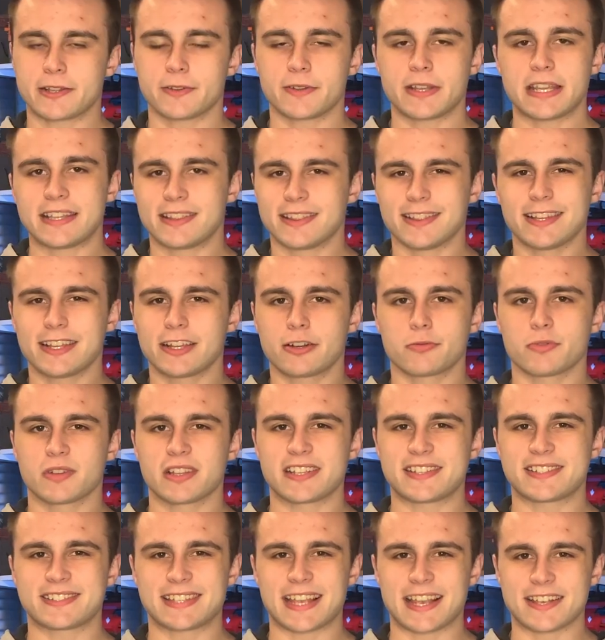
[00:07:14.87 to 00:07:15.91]
It literally
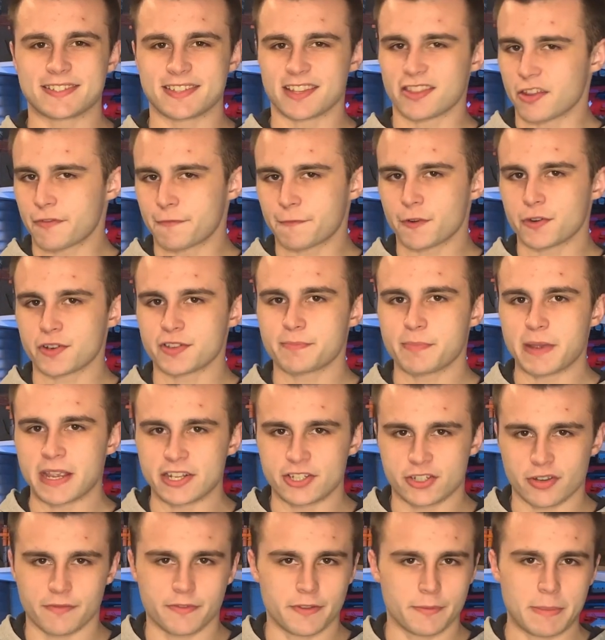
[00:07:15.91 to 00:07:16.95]
says in the first
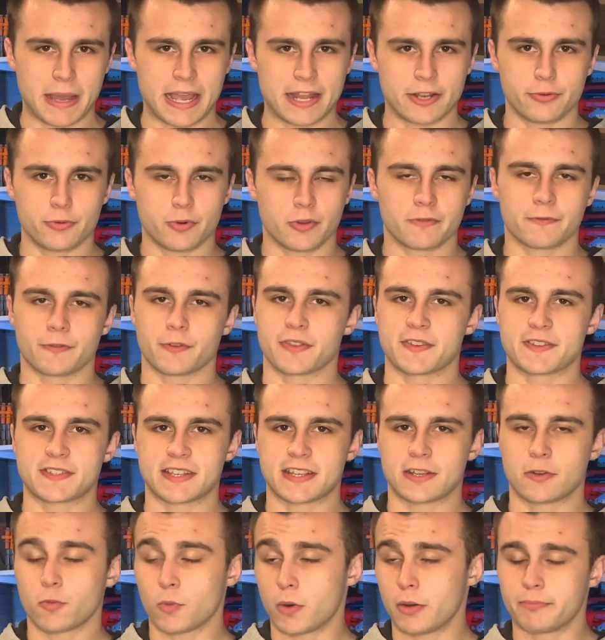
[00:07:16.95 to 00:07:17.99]
page of the manual for the
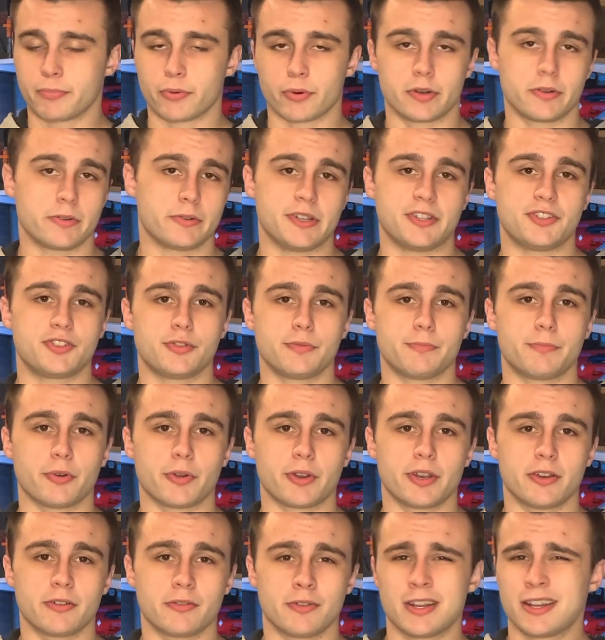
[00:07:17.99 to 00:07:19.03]
Zinc 1.0 and
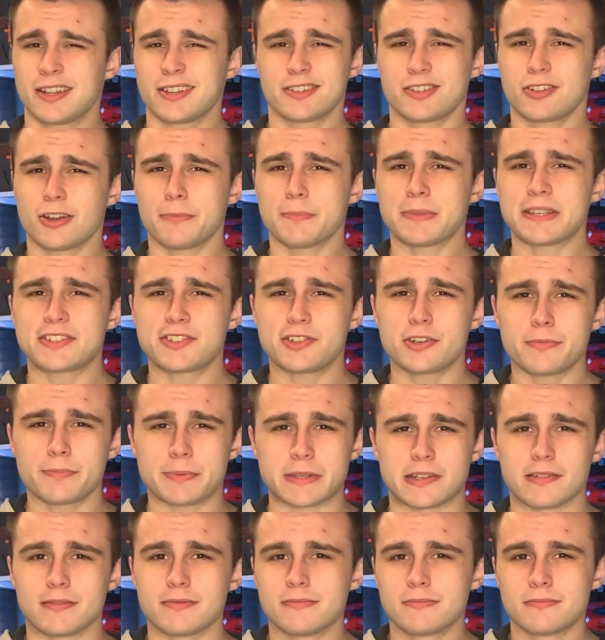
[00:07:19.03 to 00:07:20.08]
2.0, don't be
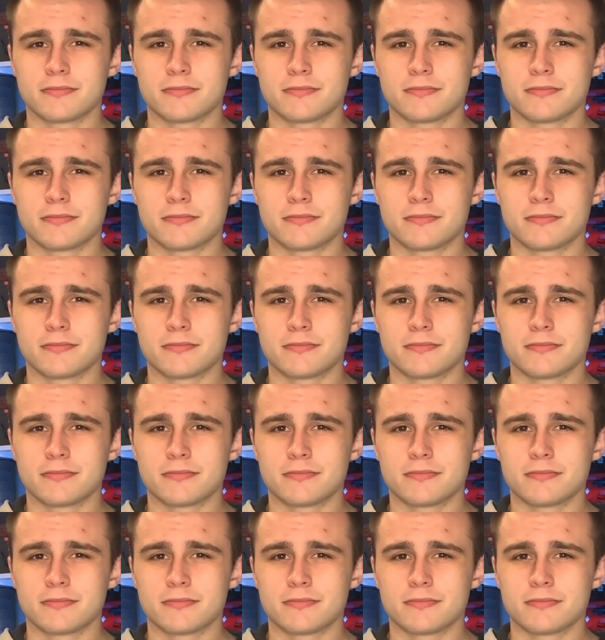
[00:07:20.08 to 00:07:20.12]
stupid.